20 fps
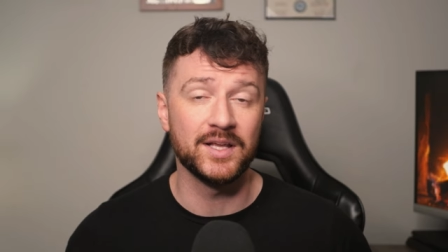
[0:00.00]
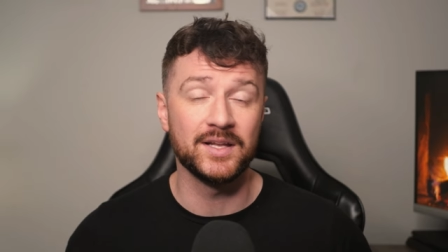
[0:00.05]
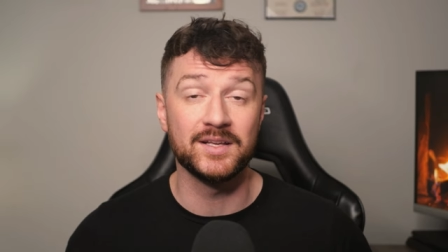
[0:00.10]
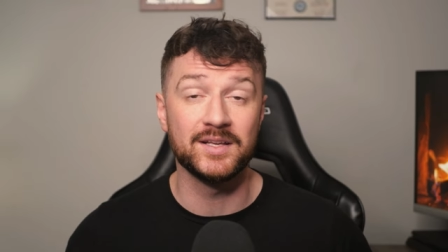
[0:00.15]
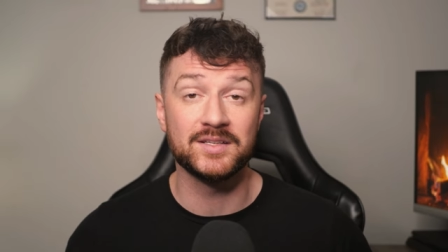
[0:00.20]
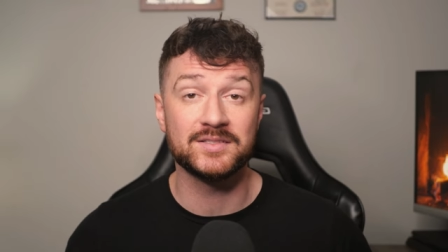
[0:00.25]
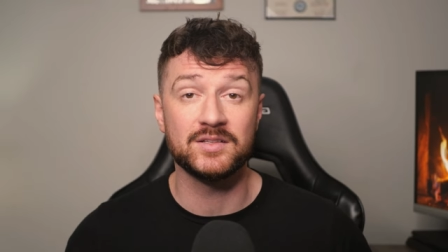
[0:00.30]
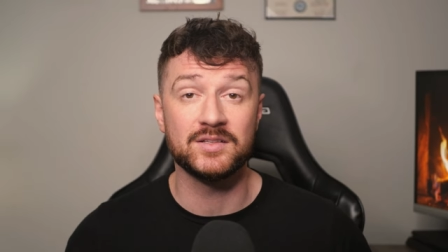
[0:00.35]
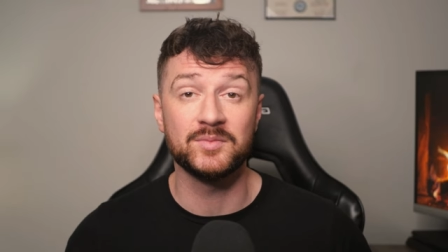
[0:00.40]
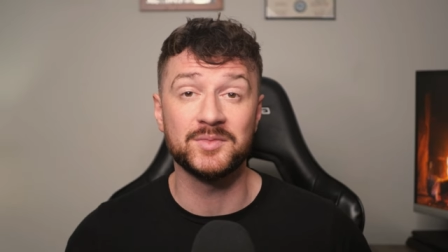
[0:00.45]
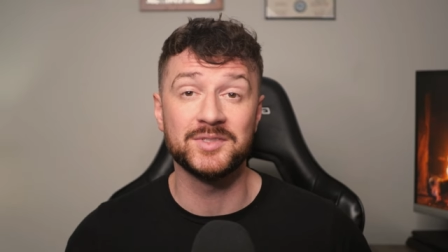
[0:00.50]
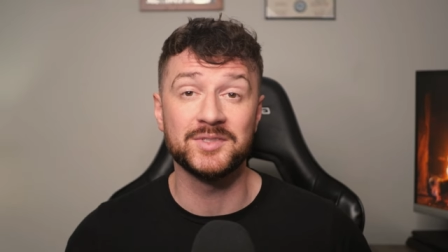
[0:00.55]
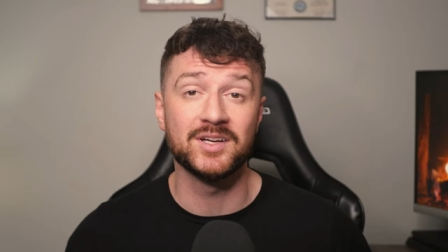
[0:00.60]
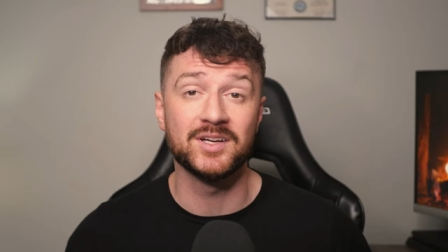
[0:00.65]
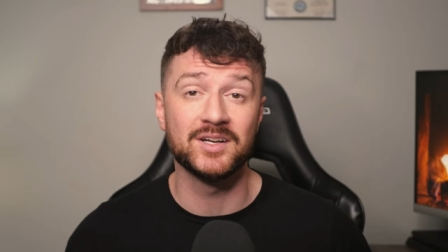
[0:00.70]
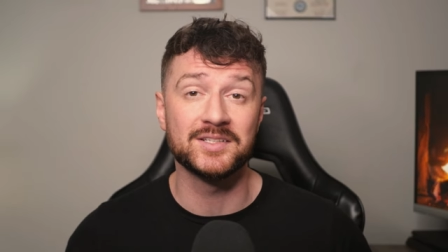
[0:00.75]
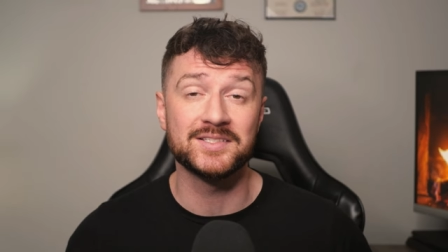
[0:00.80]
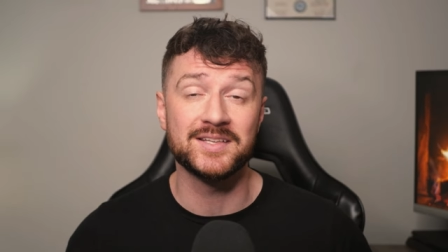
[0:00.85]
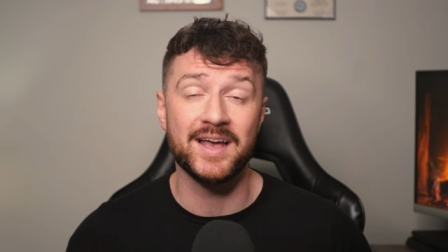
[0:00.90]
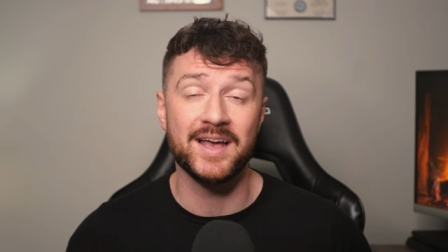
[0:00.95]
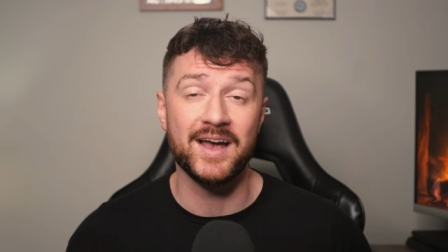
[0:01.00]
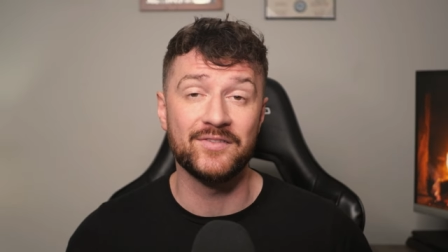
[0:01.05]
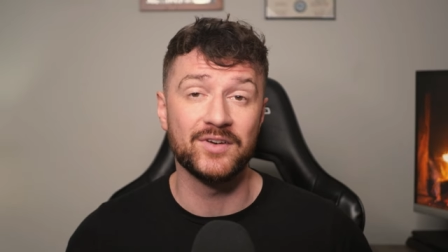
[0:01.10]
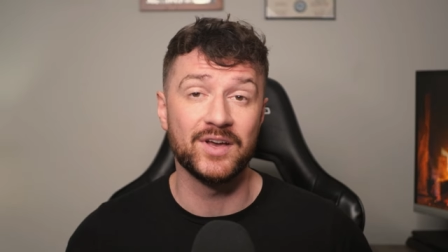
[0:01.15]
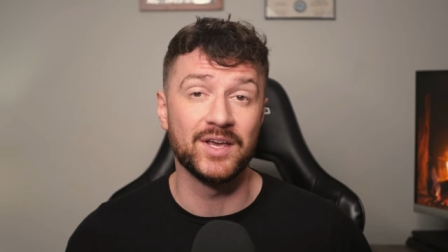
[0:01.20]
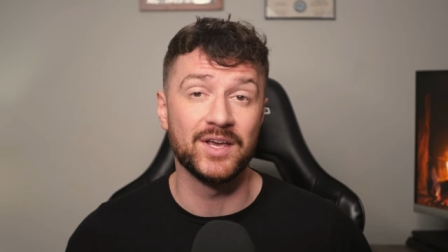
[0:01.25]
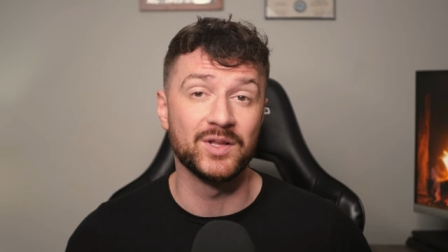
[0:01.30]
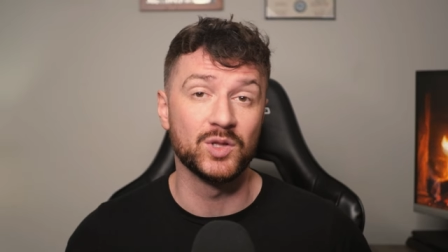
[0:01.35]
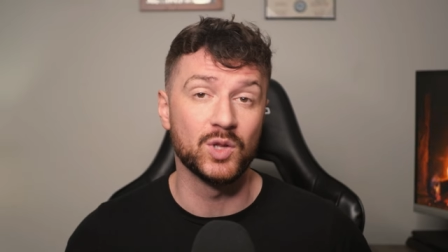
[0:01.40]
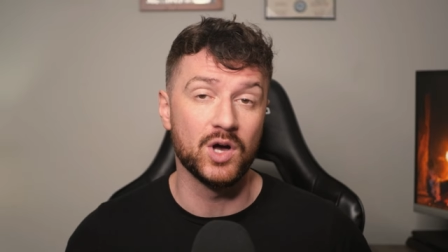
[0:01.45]
and Islam does have
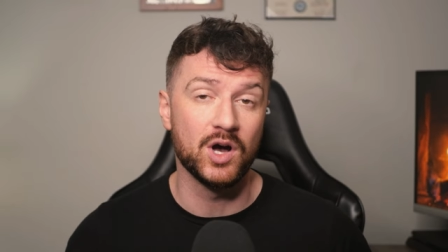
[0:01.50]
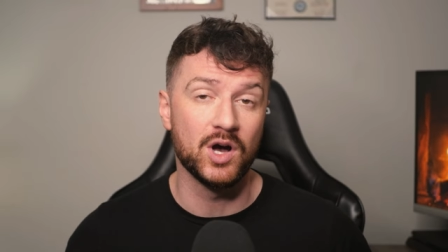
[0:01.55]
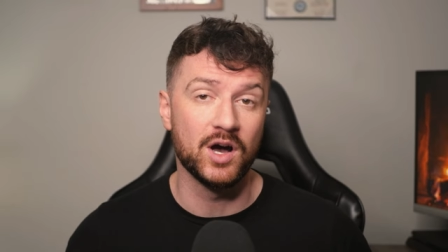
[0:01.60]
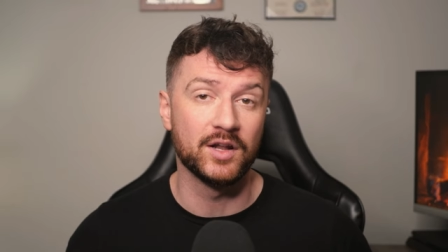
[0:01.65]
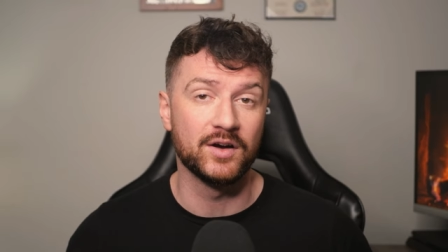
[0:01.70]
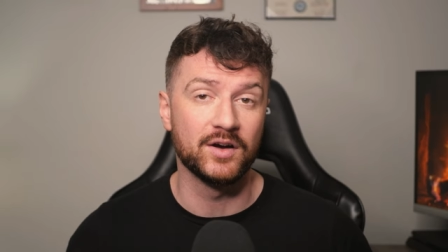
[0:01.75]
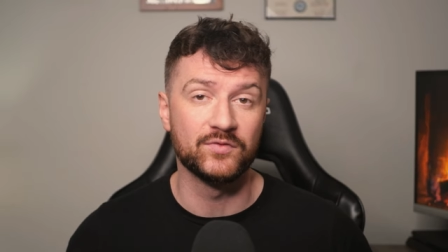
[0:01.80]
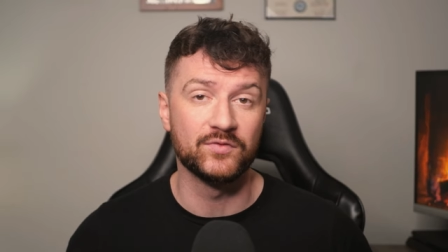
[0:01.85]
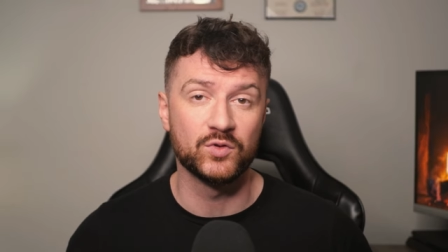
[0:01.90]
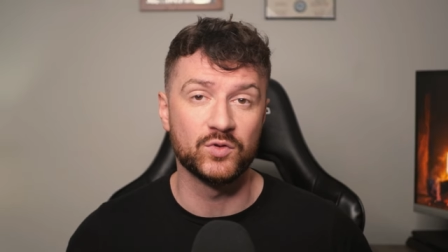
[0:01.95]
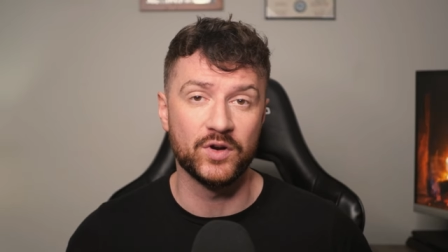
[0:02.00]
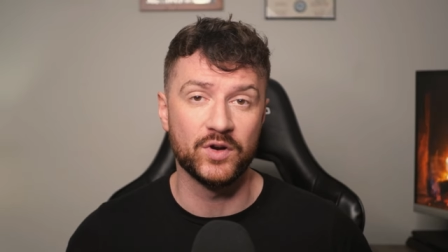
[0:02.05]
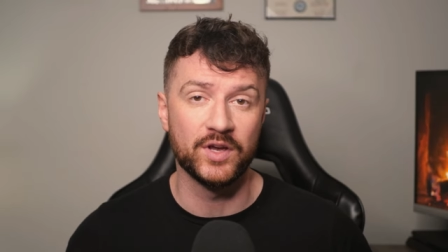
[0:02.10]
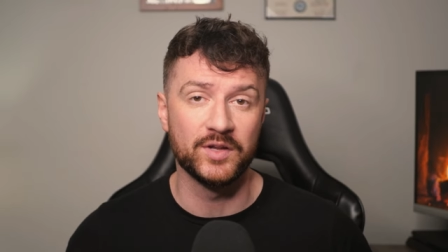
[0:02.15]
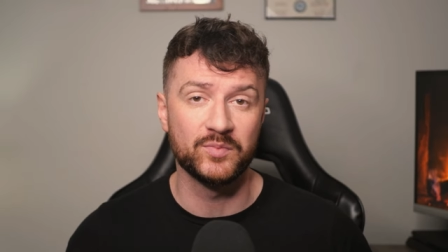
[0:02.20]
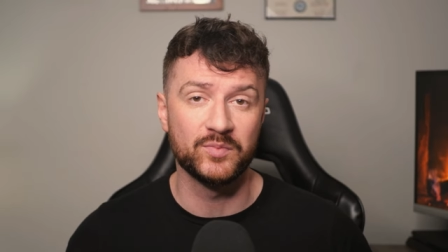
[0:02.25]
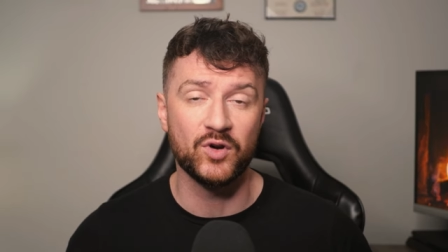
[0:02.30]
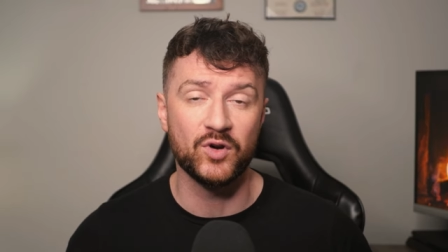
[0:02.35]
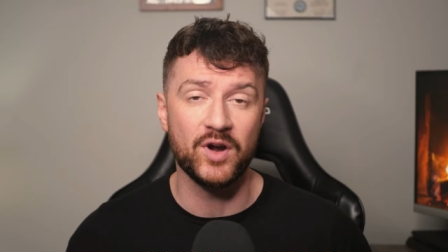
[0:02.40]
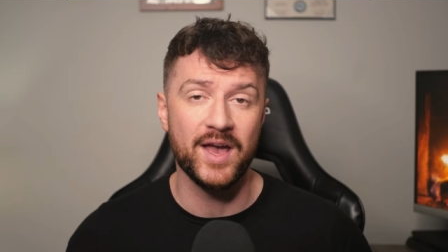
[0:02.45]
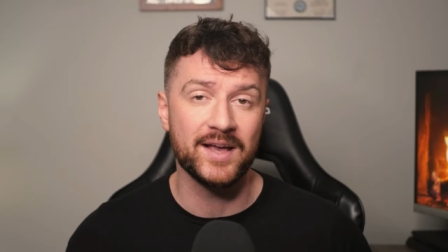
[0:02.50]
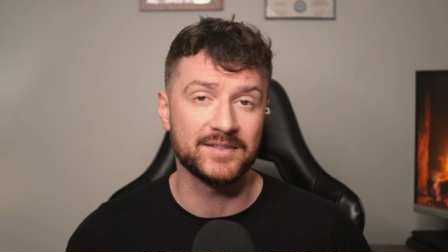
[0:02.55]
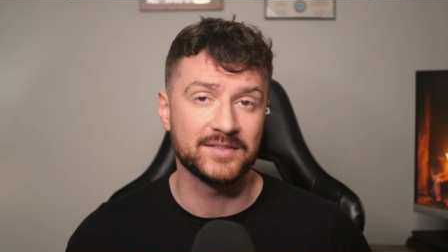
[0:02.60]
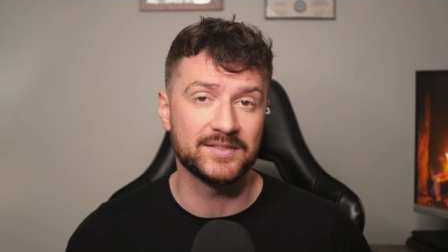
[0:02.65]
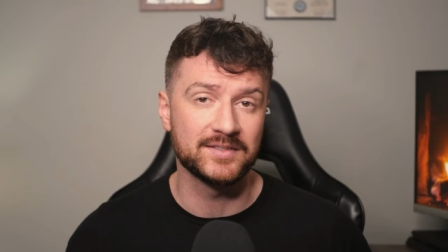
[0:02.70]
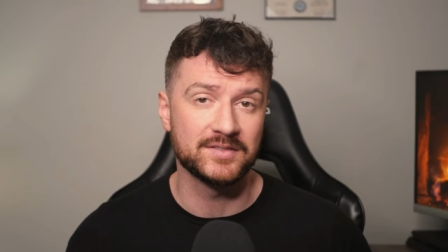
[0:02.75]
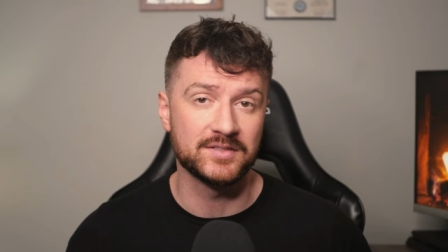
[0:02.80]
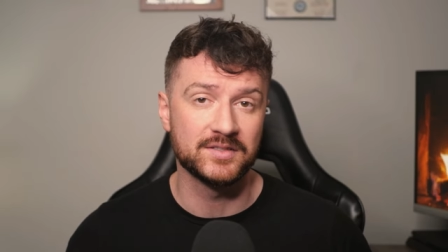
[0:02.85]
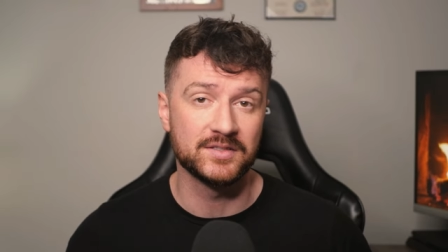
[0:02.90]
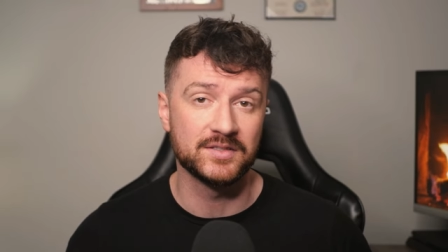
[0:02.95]
a lot of great
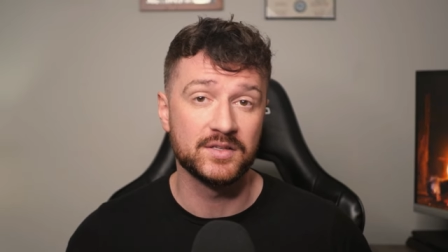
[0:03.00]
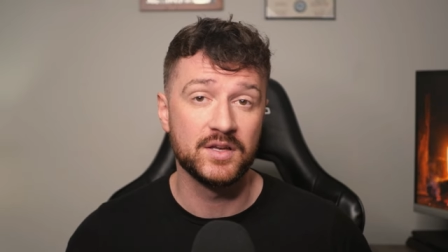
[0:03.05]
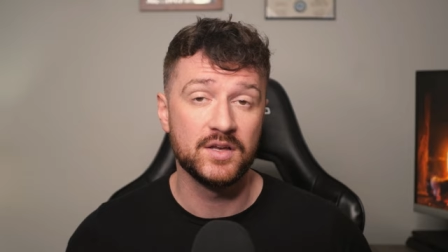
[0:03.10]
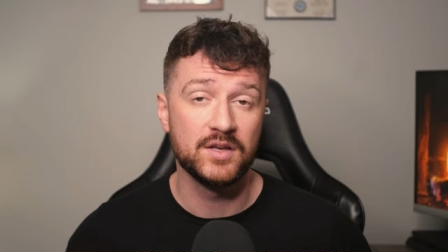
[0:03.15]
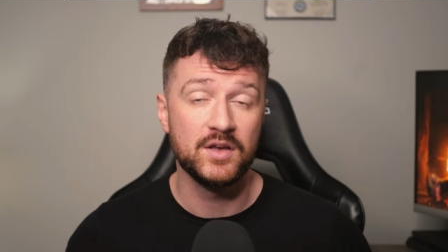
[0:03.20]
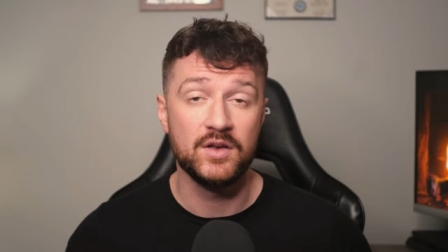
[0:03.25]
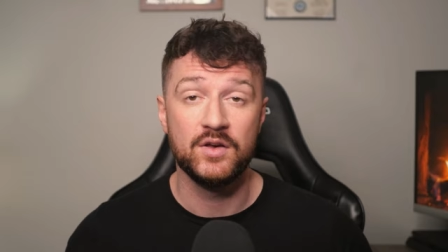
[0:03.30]
practices.